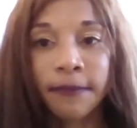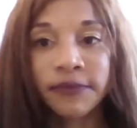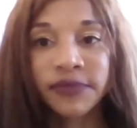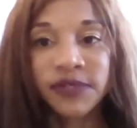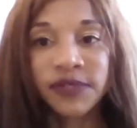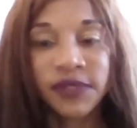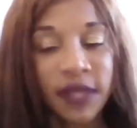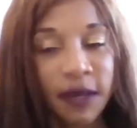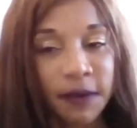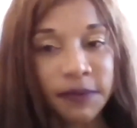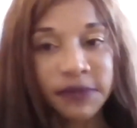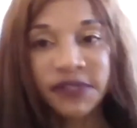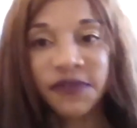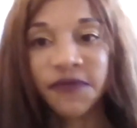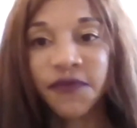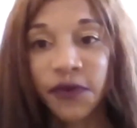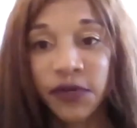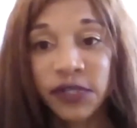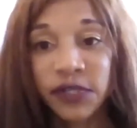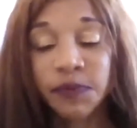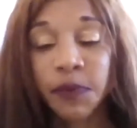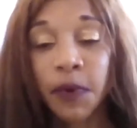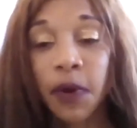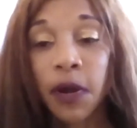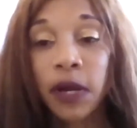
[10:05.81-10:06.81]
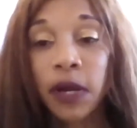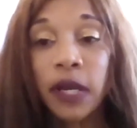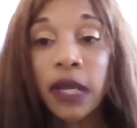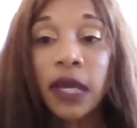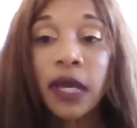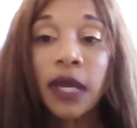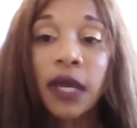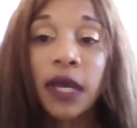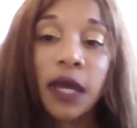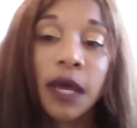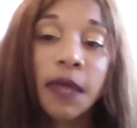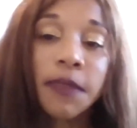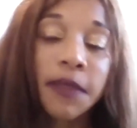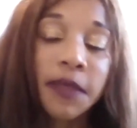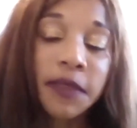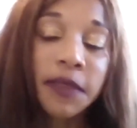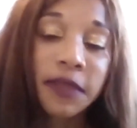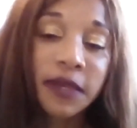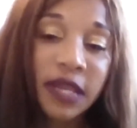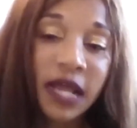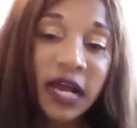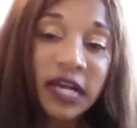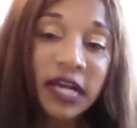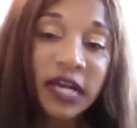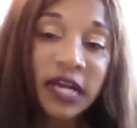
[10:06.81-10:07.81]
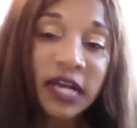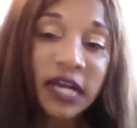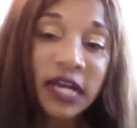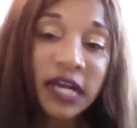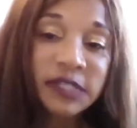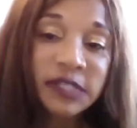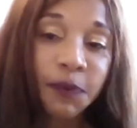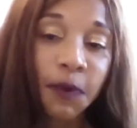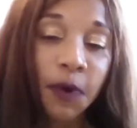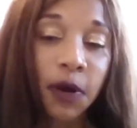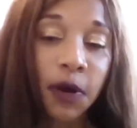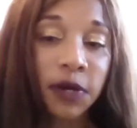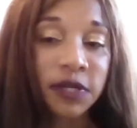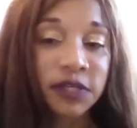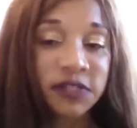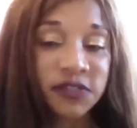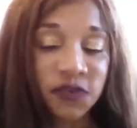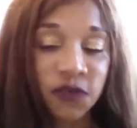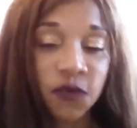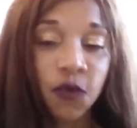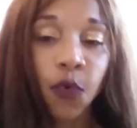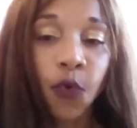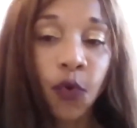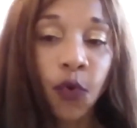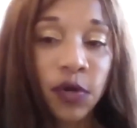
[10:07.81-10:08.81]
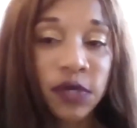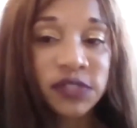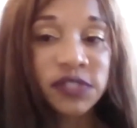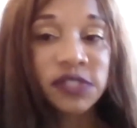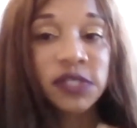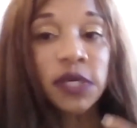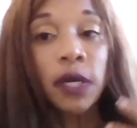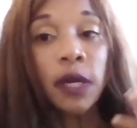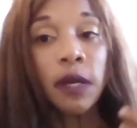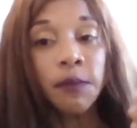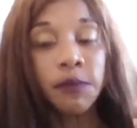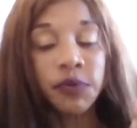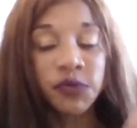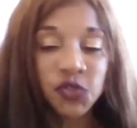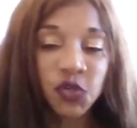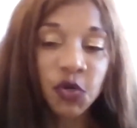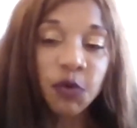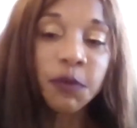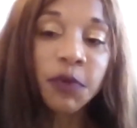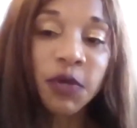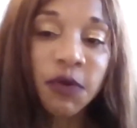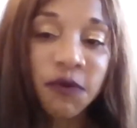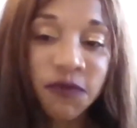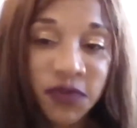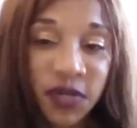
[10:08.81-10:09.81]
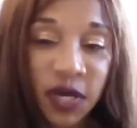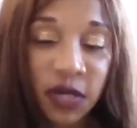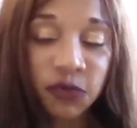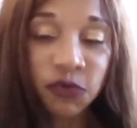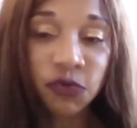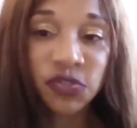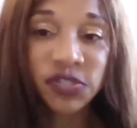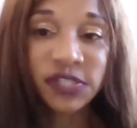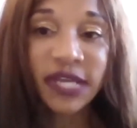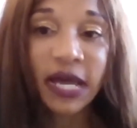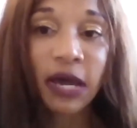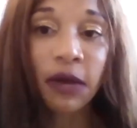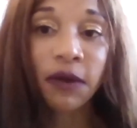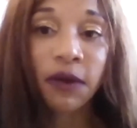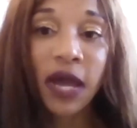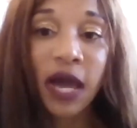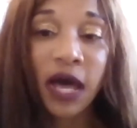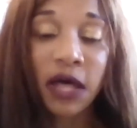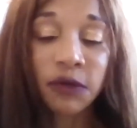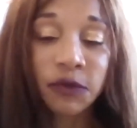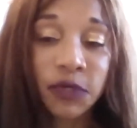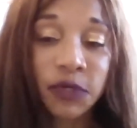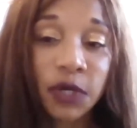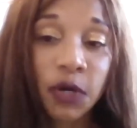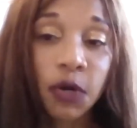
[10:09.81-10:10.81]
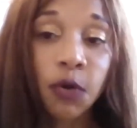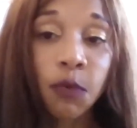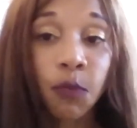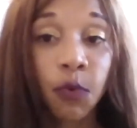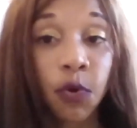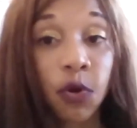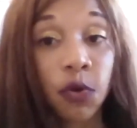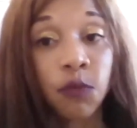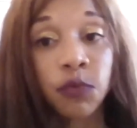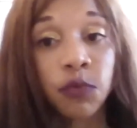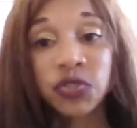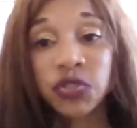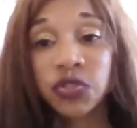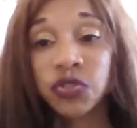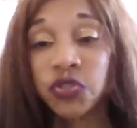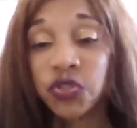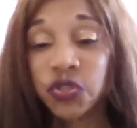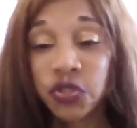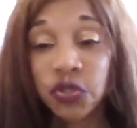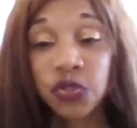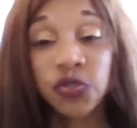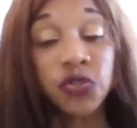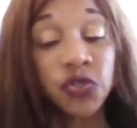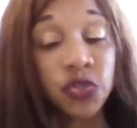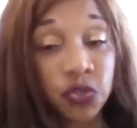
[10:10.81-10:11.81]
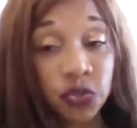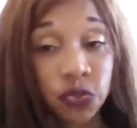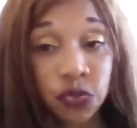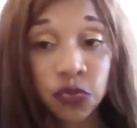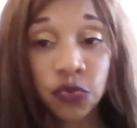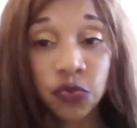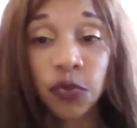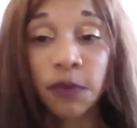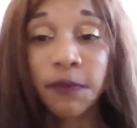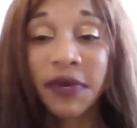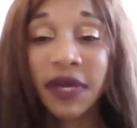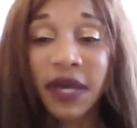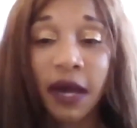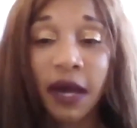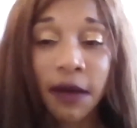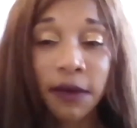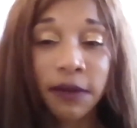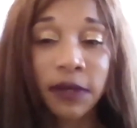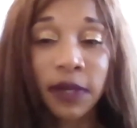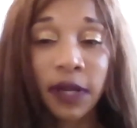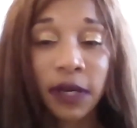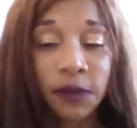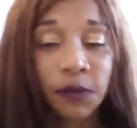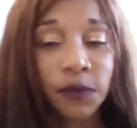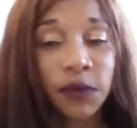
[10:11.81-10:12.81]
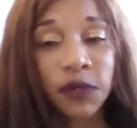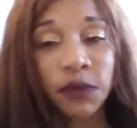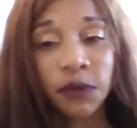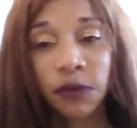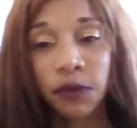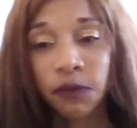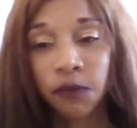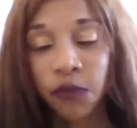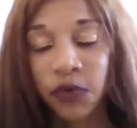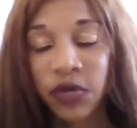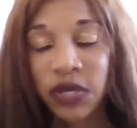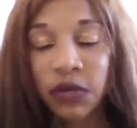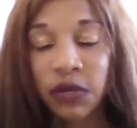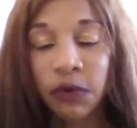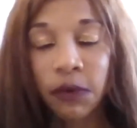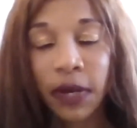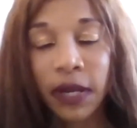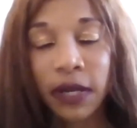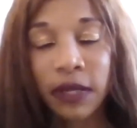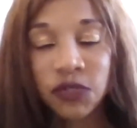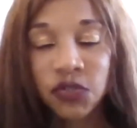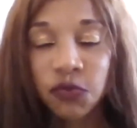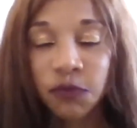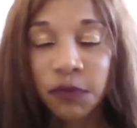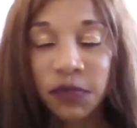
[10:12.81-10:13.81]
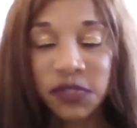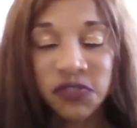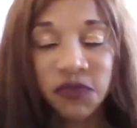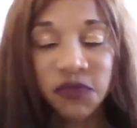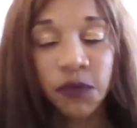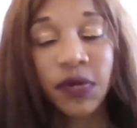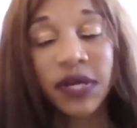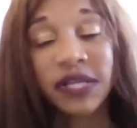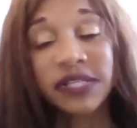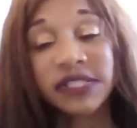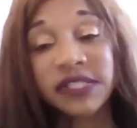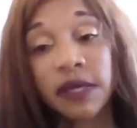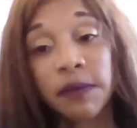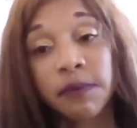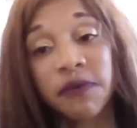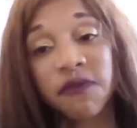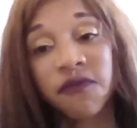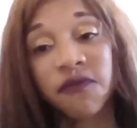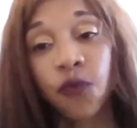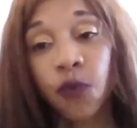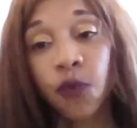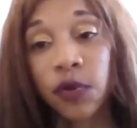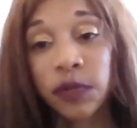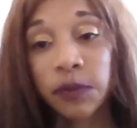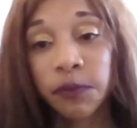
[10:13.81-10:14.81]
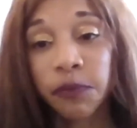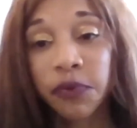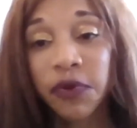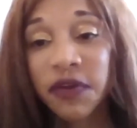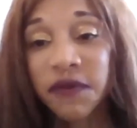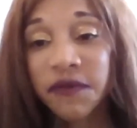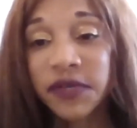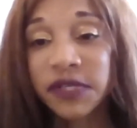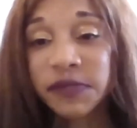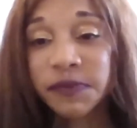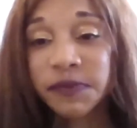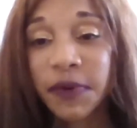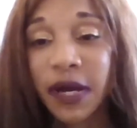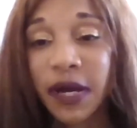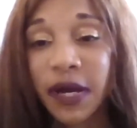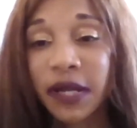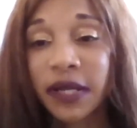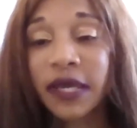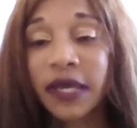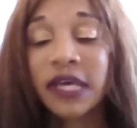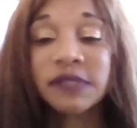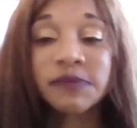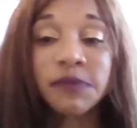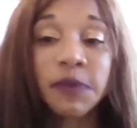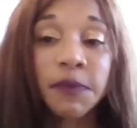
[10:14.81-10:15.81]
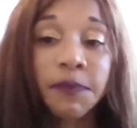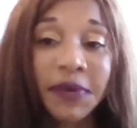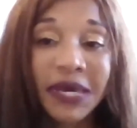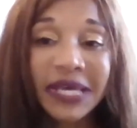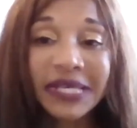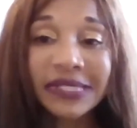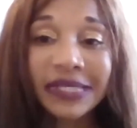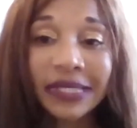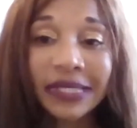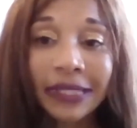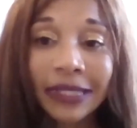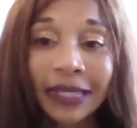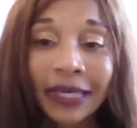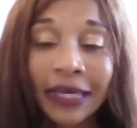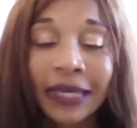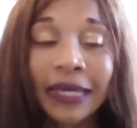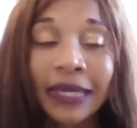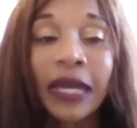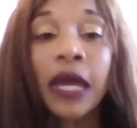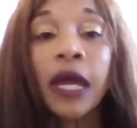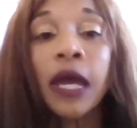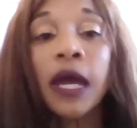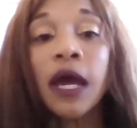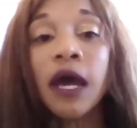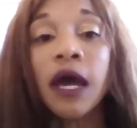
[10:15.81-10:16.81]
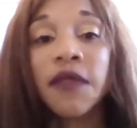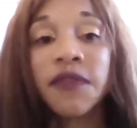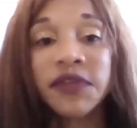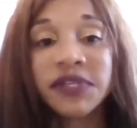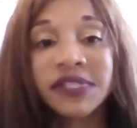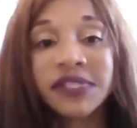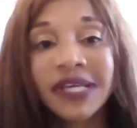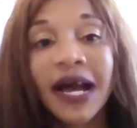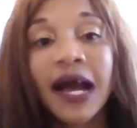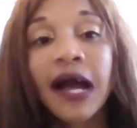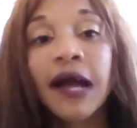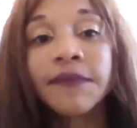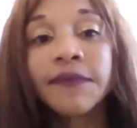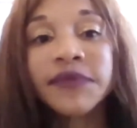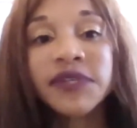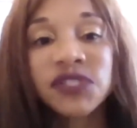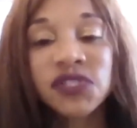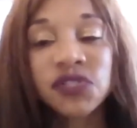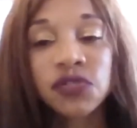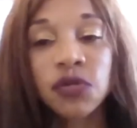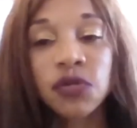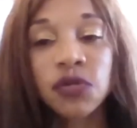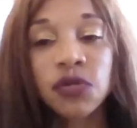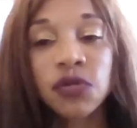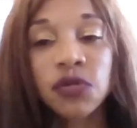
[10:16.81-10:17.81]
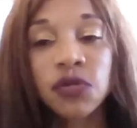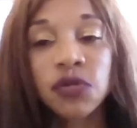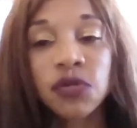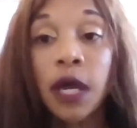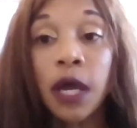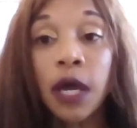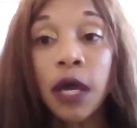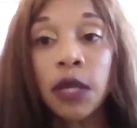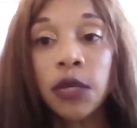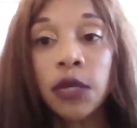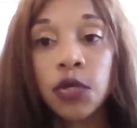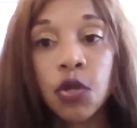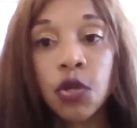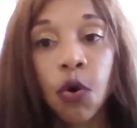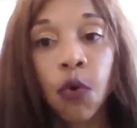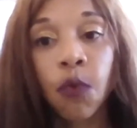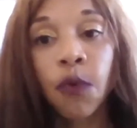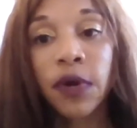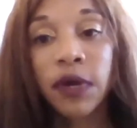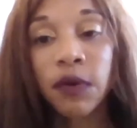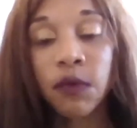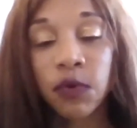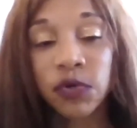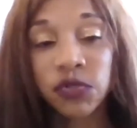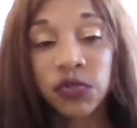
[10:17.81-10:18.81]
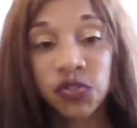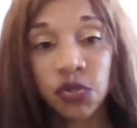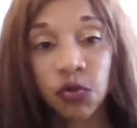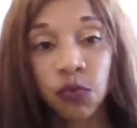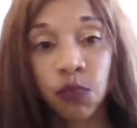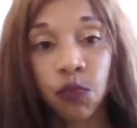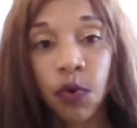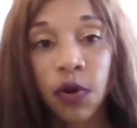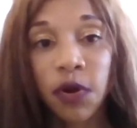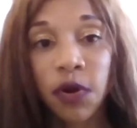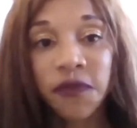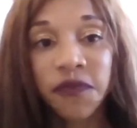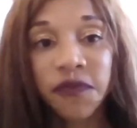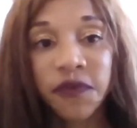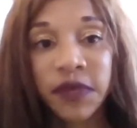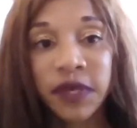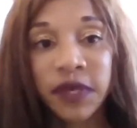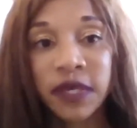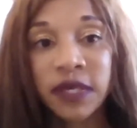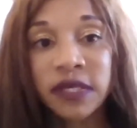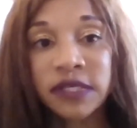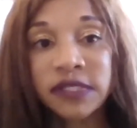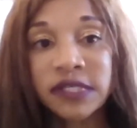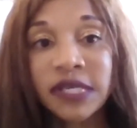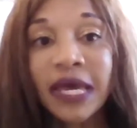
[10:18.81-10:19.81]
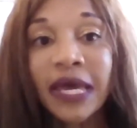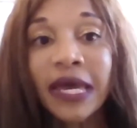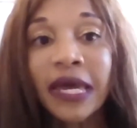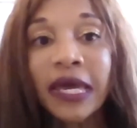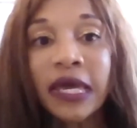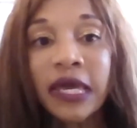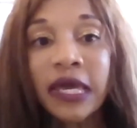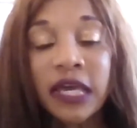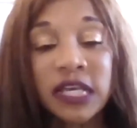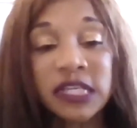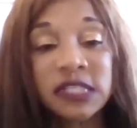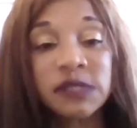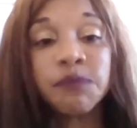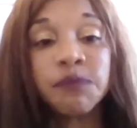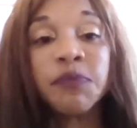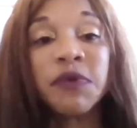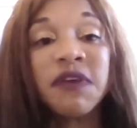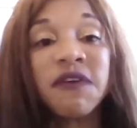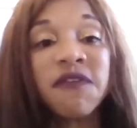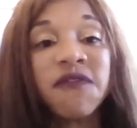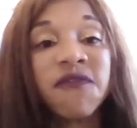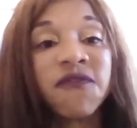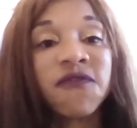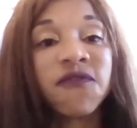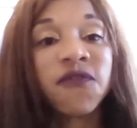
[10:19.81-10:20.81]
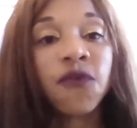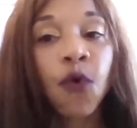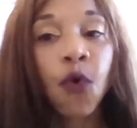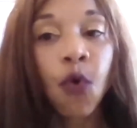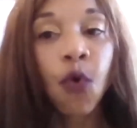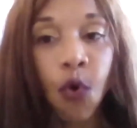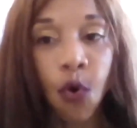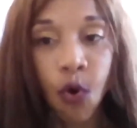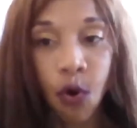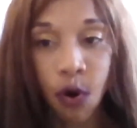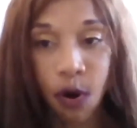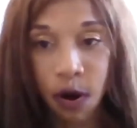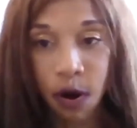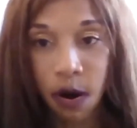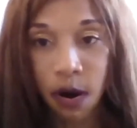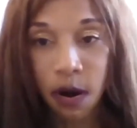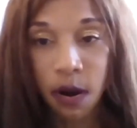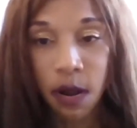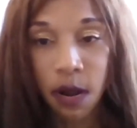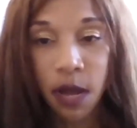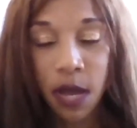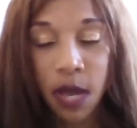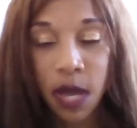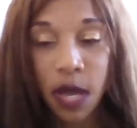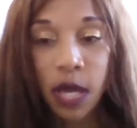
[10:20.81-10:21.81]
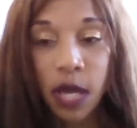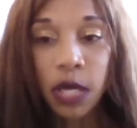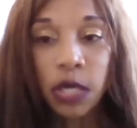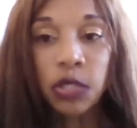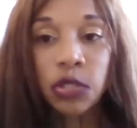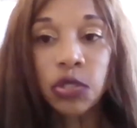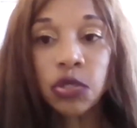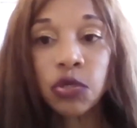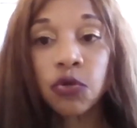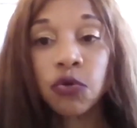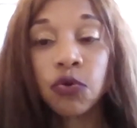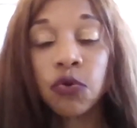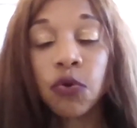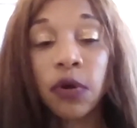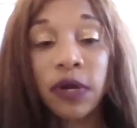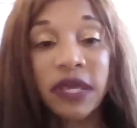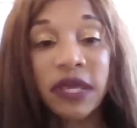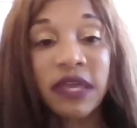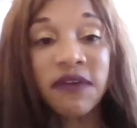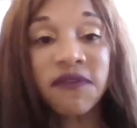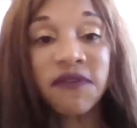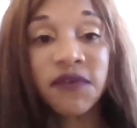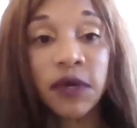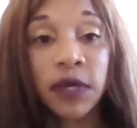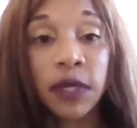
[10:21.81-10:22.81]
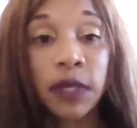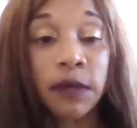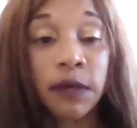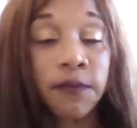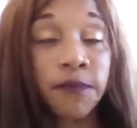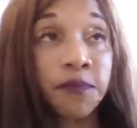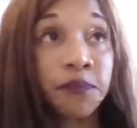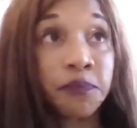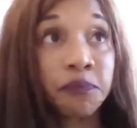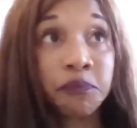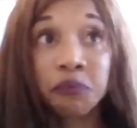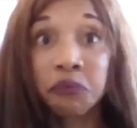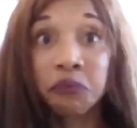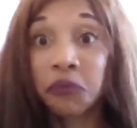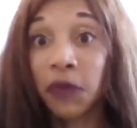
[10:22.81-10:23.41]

So that was the first part. And then the next part is, of course, presuming you've done your salary homework, which you should do. I mean, I don't want to reiterate too much of what I said before in the previous podcast, but basically the time to start knowing what your worth is before you even,